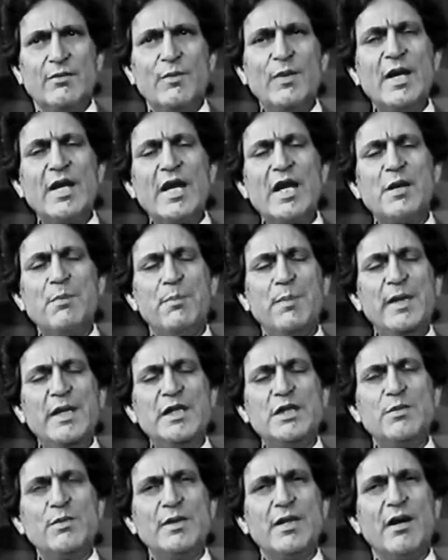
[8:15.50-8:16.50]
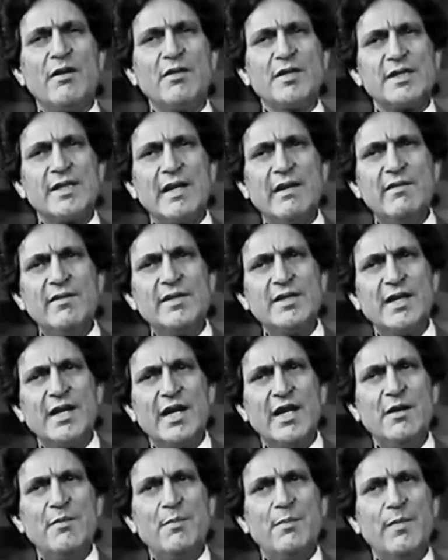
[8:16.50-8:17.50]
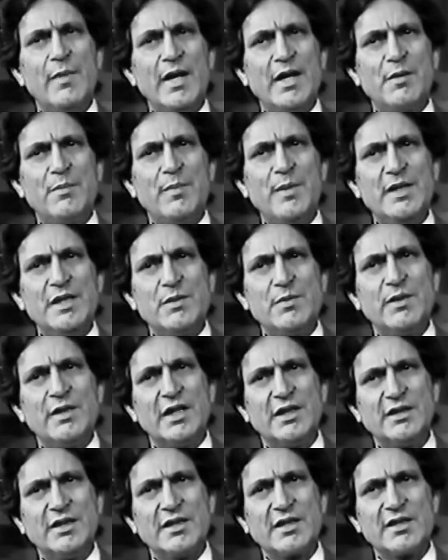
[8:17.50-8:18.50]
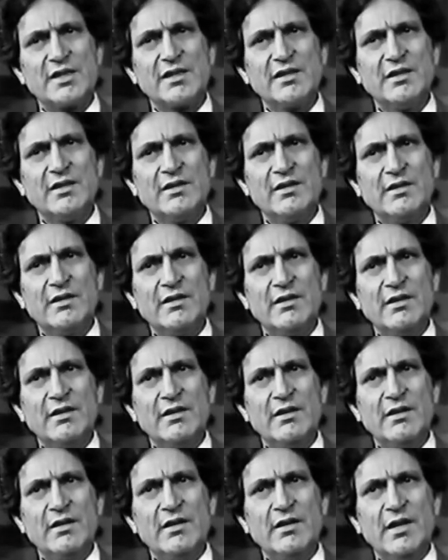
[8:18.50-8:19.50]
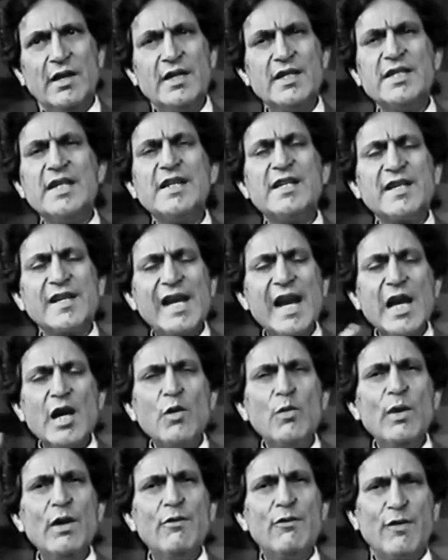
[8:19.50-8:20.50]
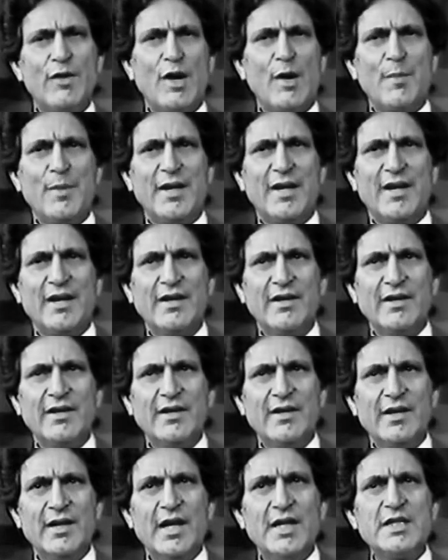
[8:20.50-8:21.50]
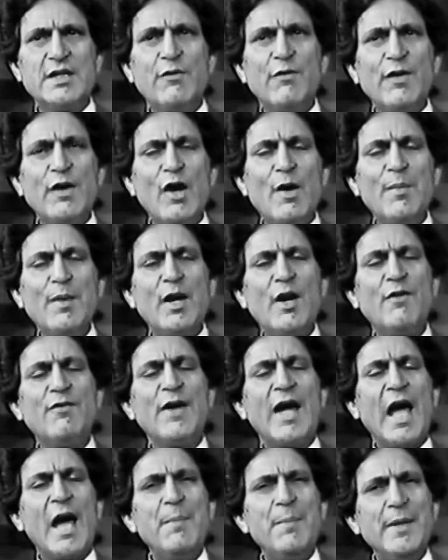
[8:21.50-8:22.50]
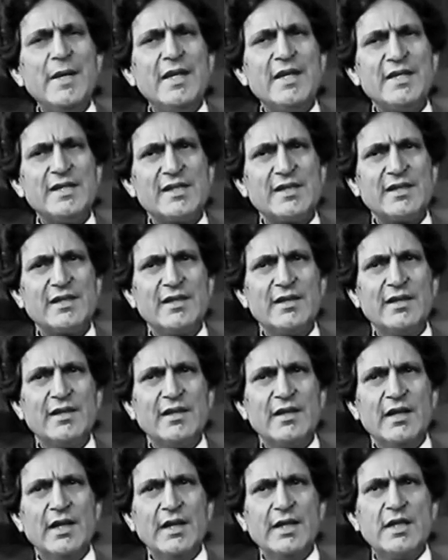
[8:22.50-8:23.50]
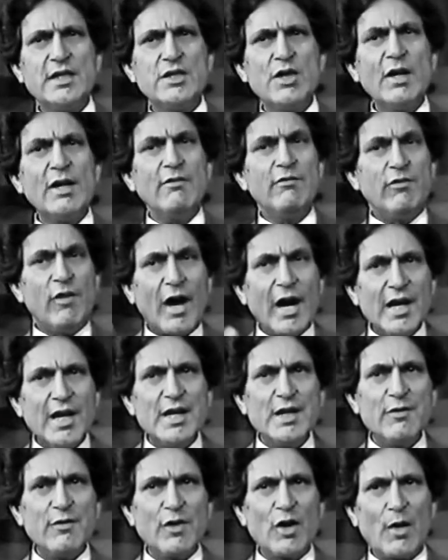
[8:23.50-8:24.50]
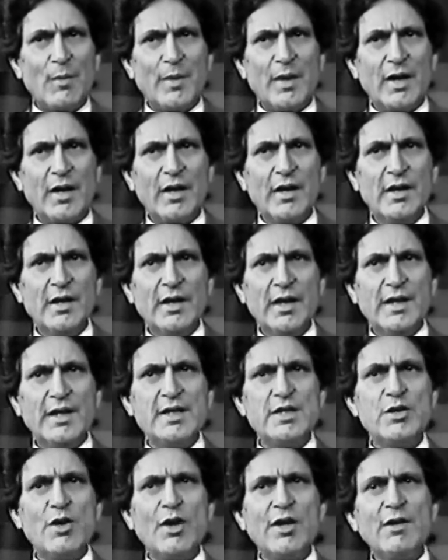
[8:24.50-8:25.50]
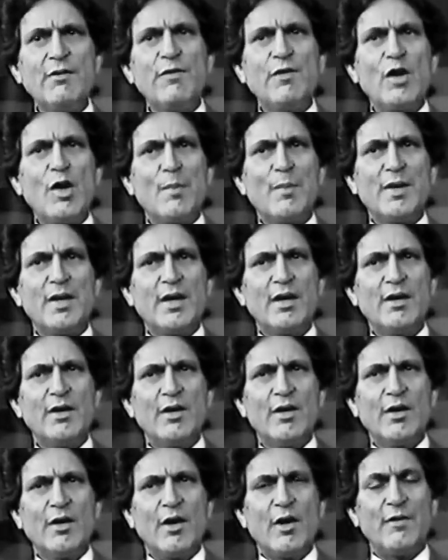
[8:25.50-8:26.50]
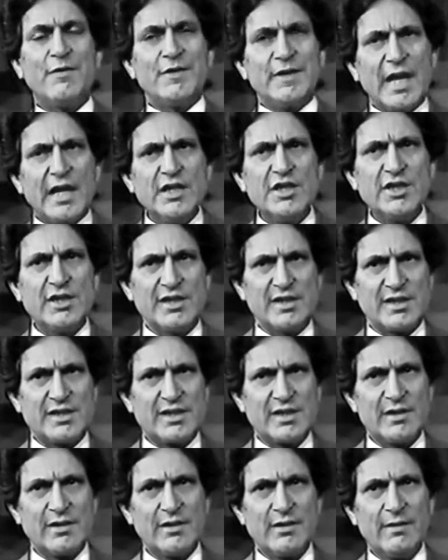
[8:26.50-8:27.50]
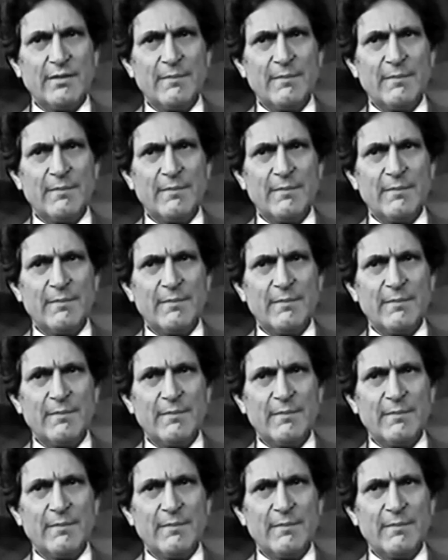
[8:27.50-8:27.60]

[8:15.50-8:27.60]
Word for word: we are at peace with ourselves and at peace with others. It is a tranquil phenomena. It's a phenomena of happiness. It is not a violent phenomena. It is not a phenomena of tensions.